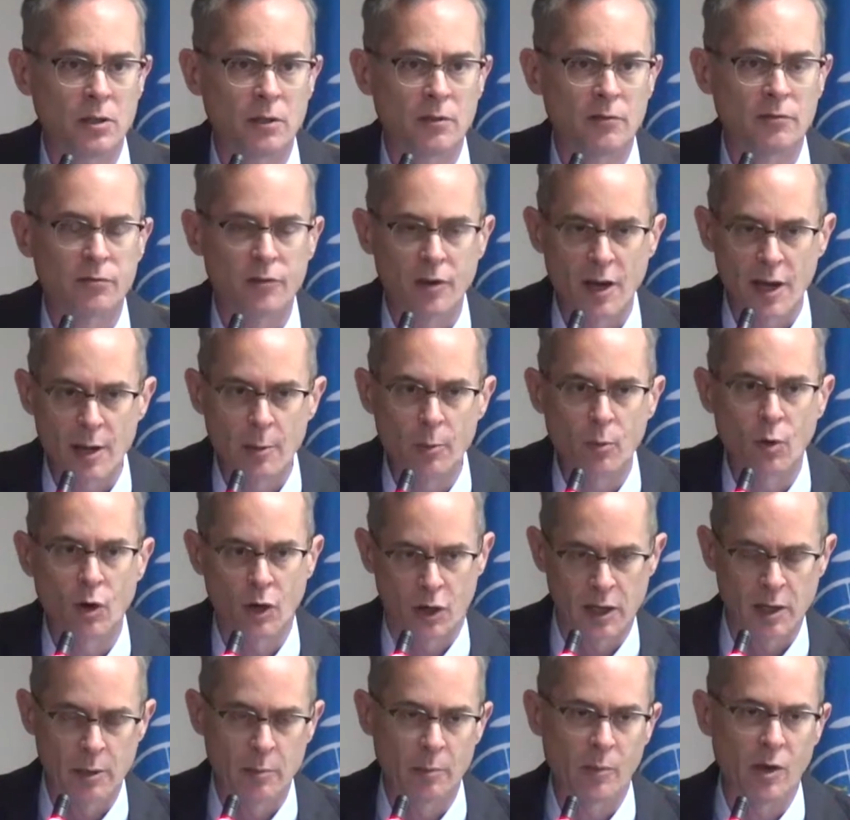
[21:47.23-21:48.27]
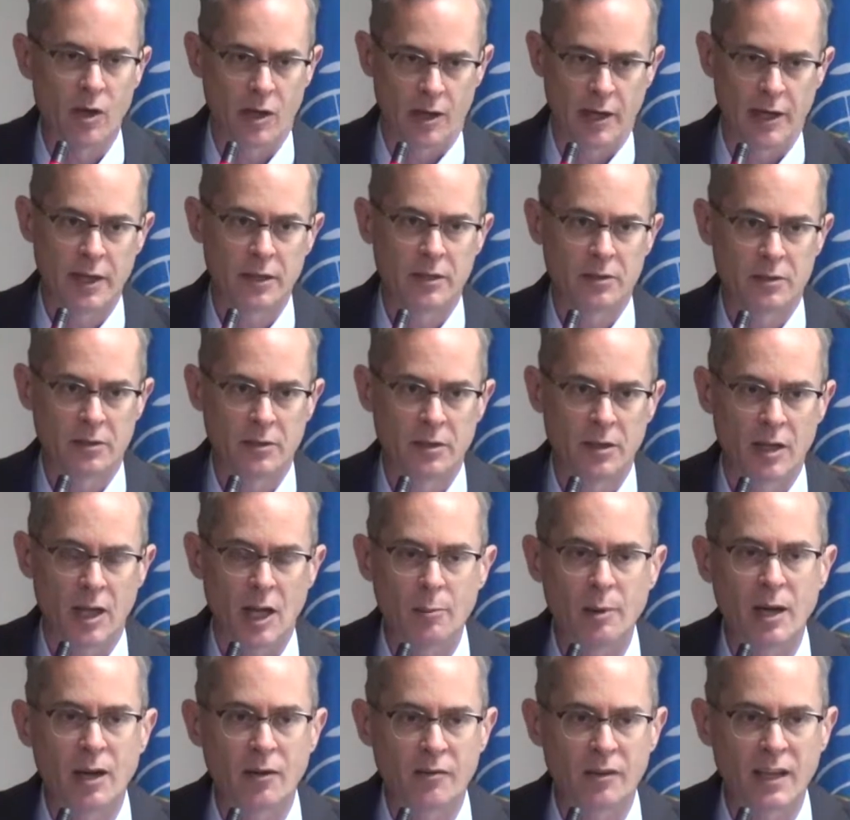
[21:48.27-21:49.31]
framework in mind
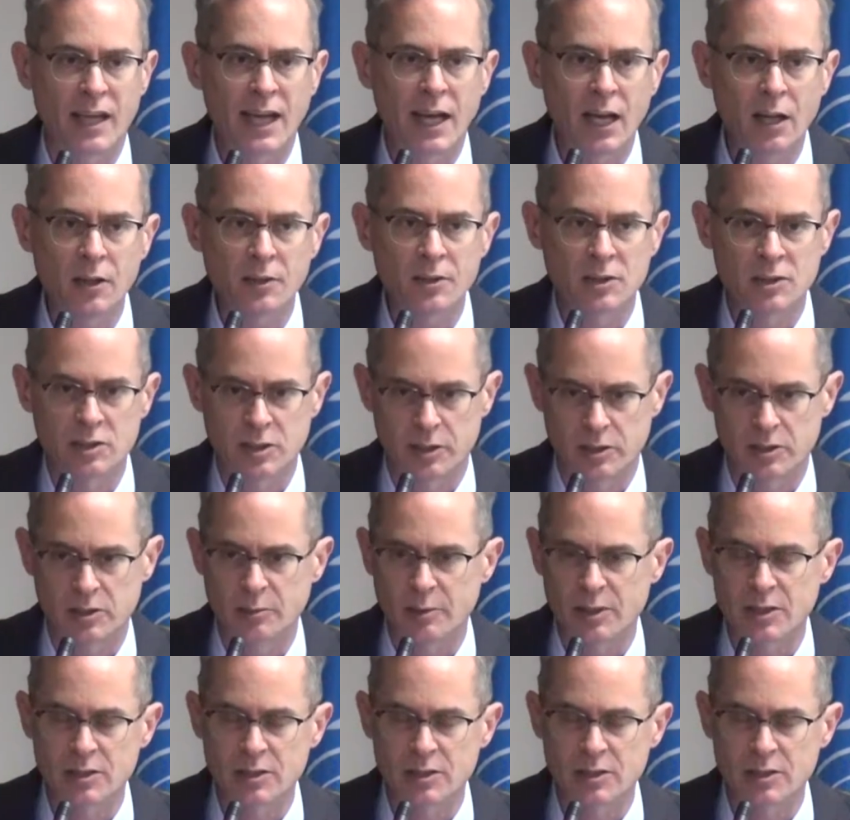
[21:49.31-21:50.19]
about the health system.